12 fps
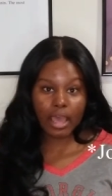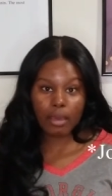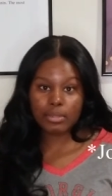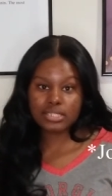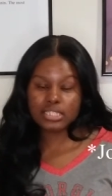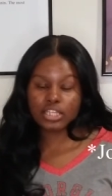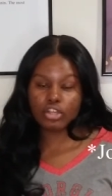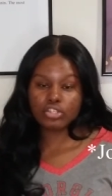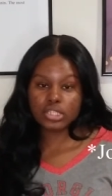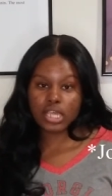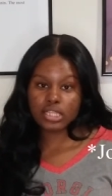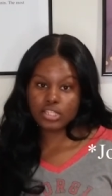Commons that's close
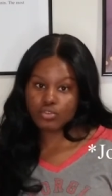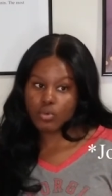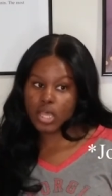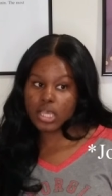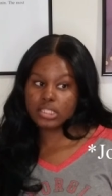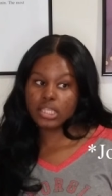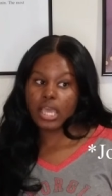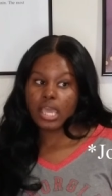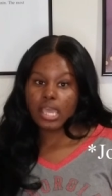closing to us